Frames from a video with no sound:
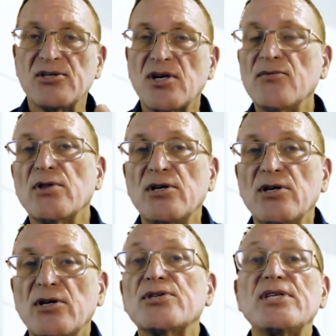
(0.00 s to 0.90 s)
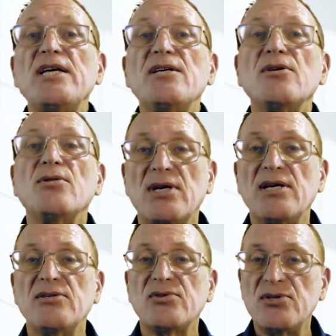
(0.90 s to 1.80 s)
discover that you're seeing
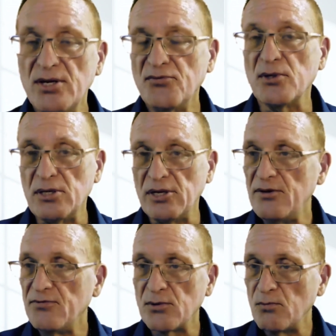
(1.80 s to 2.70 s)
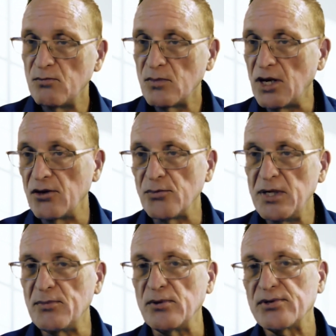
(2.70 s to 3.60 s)
things differently from other
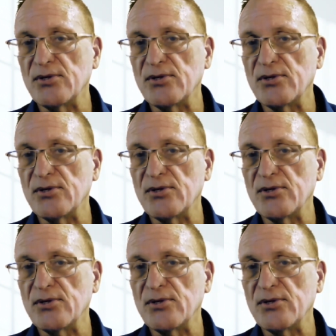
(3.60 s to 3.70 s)
people.